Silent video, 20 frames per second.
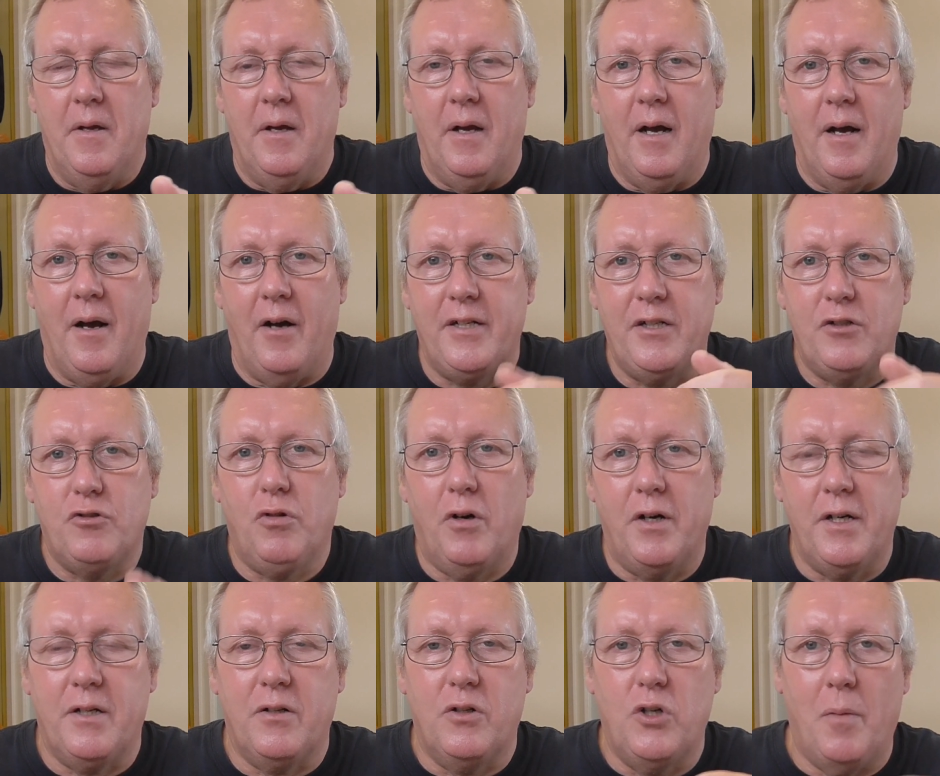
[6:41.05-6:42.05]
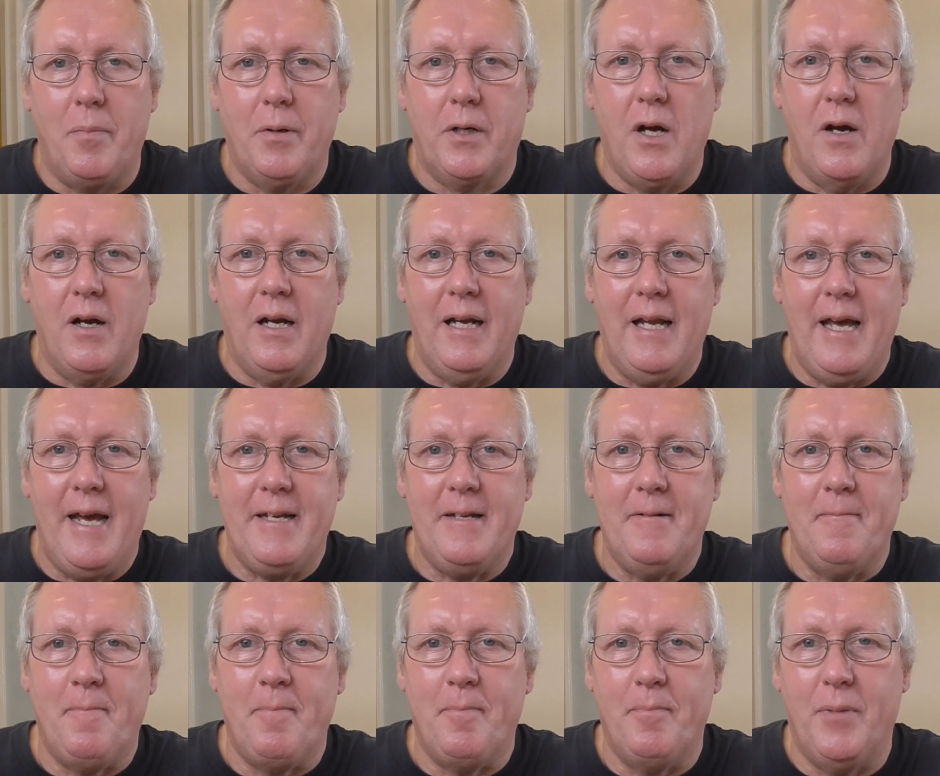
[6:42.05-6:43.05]
I did try copper coated lead,
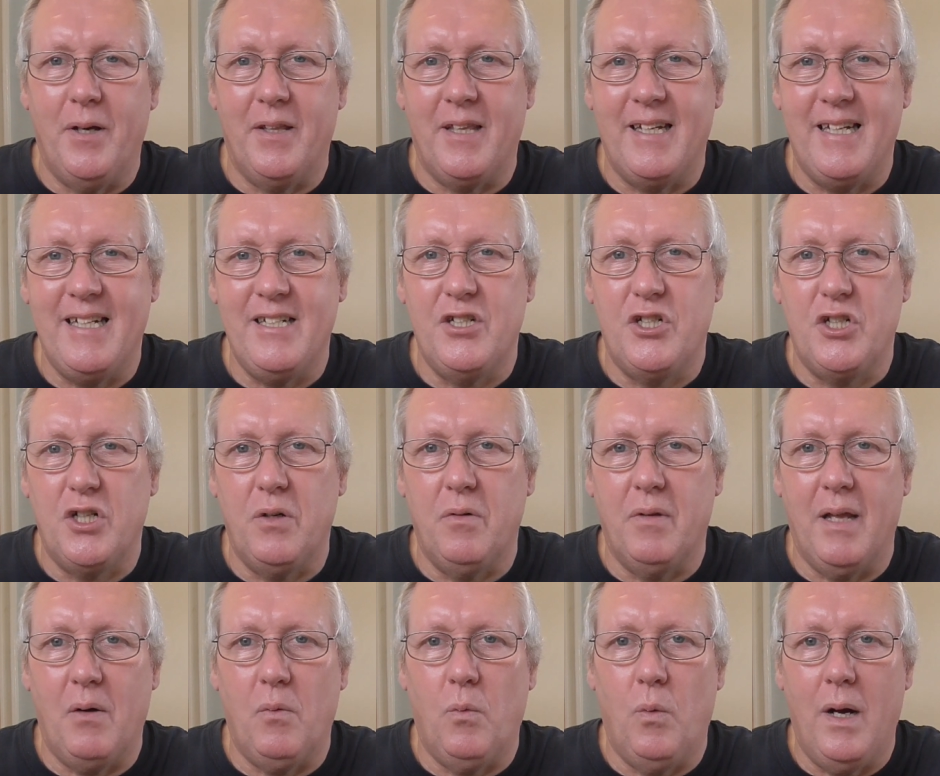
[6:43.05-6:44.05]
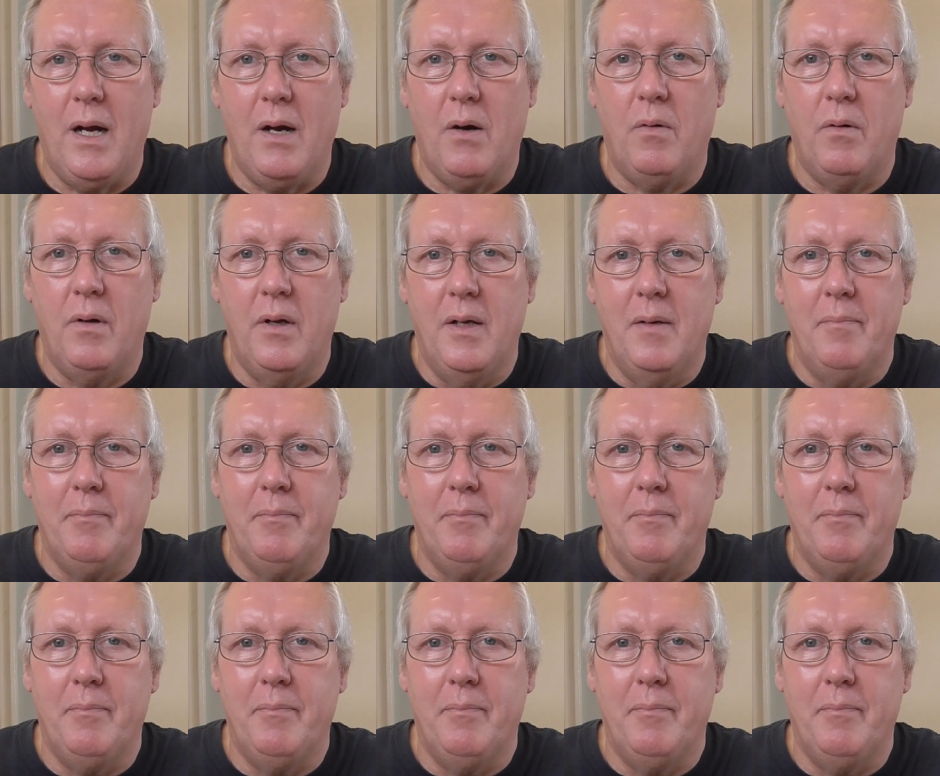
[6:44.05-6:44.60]
but they didn't shoot that well